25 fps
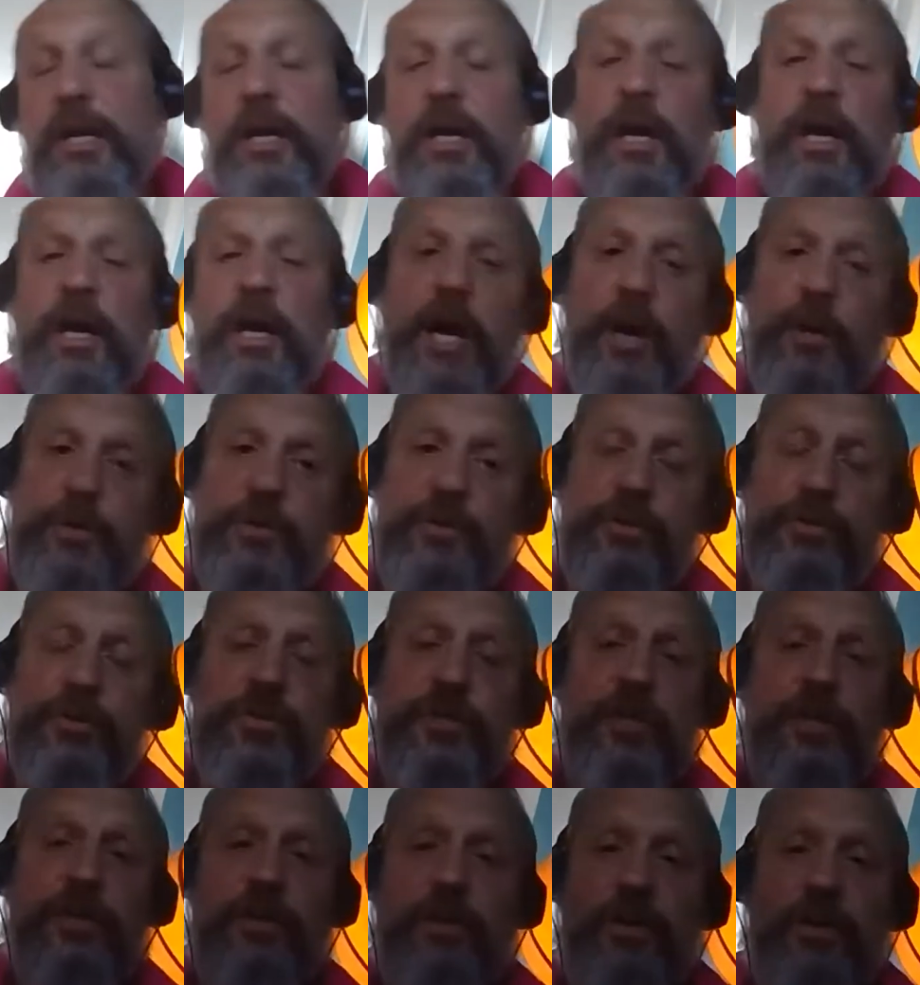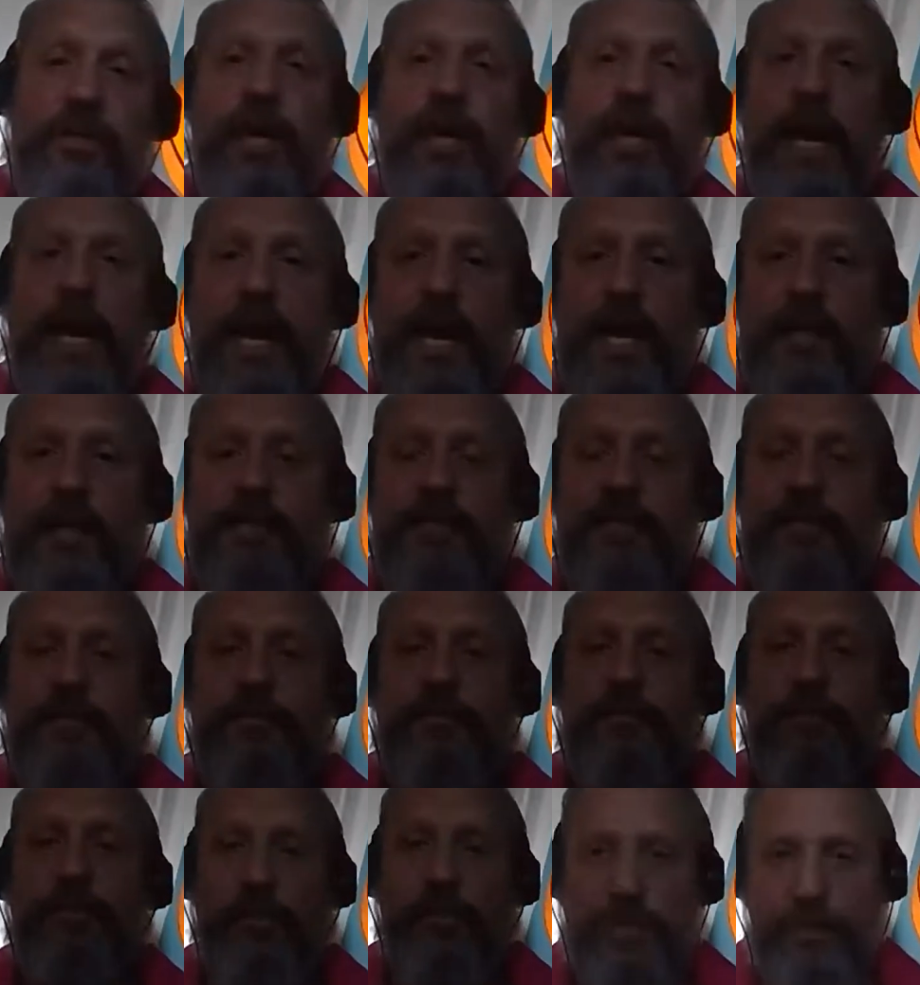would also look at
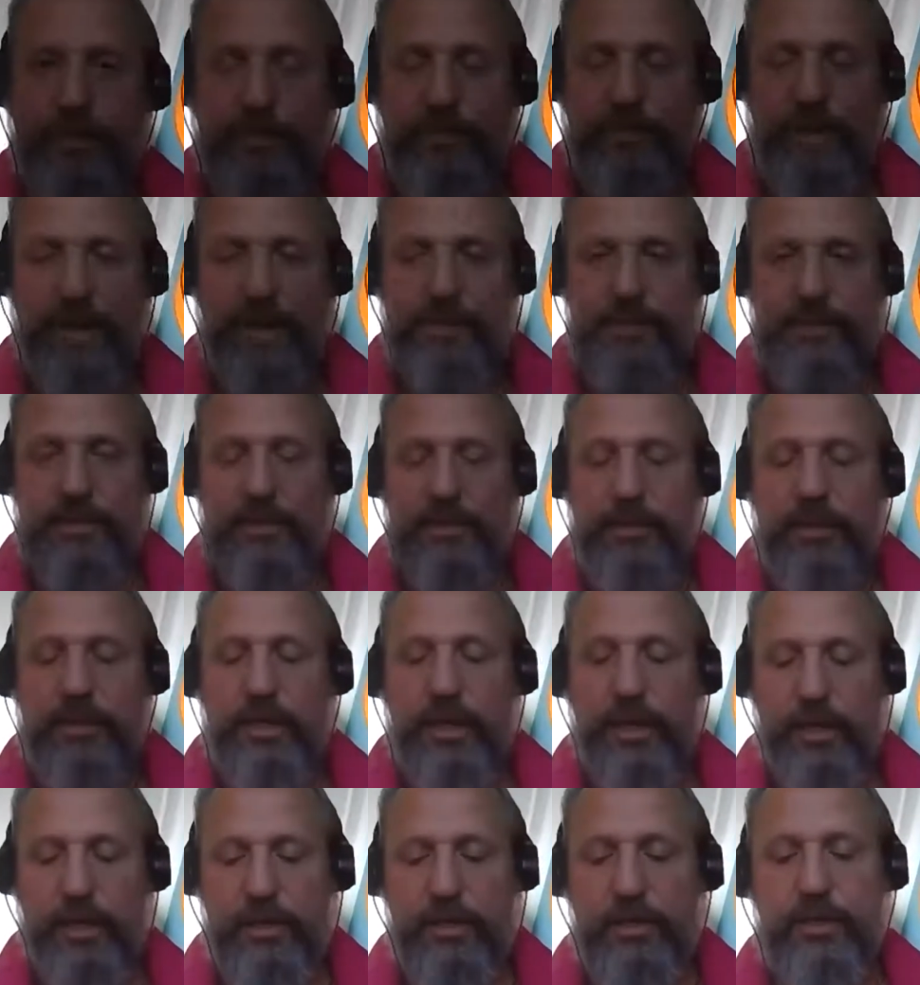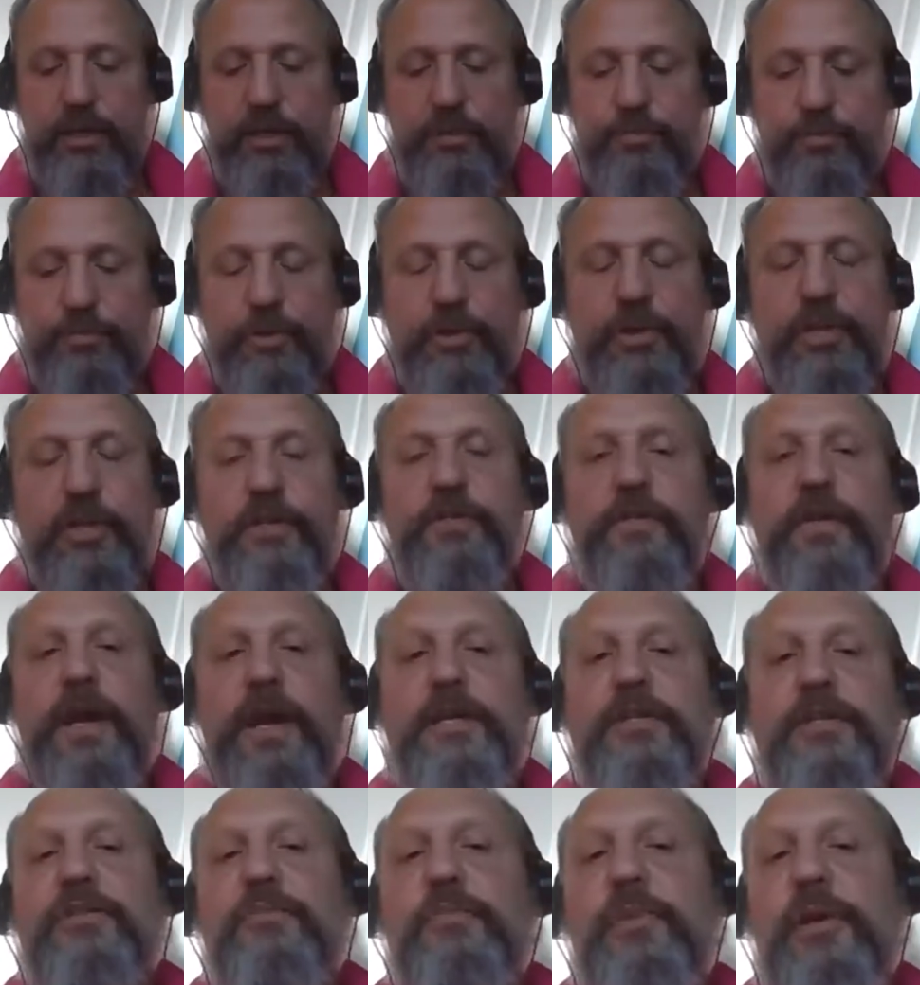body fat. I look at body
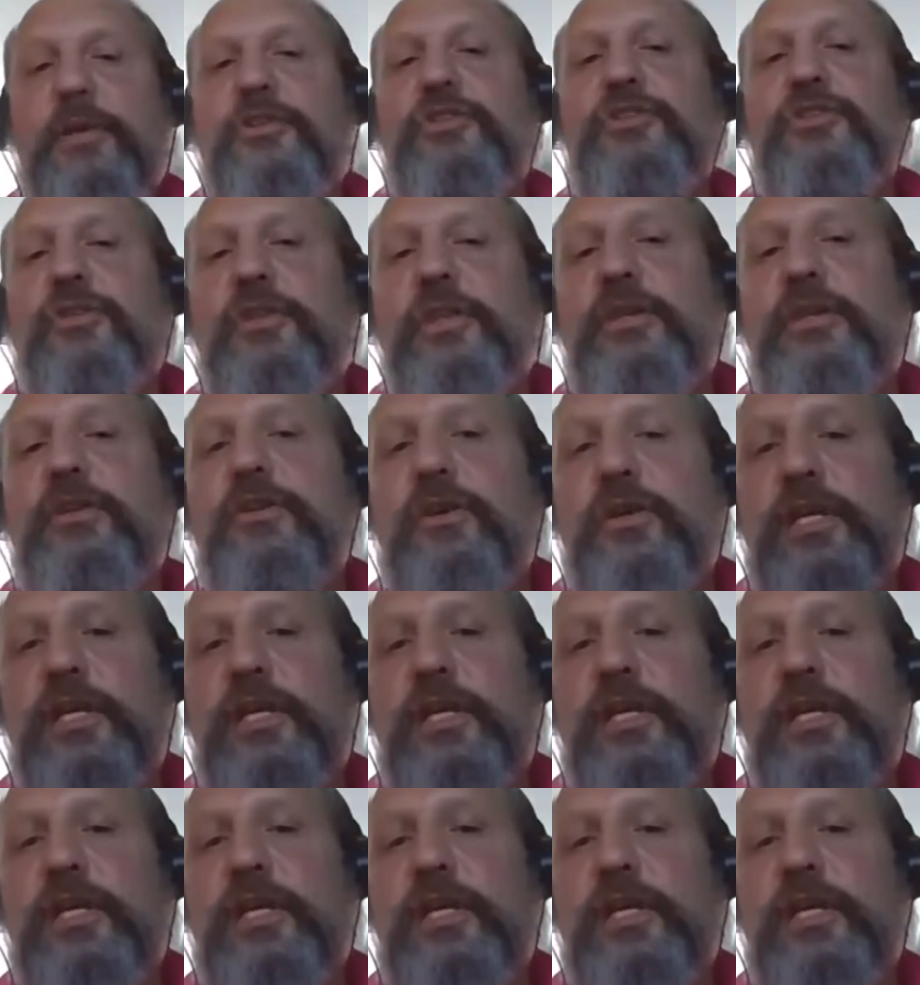fat to make sure they're not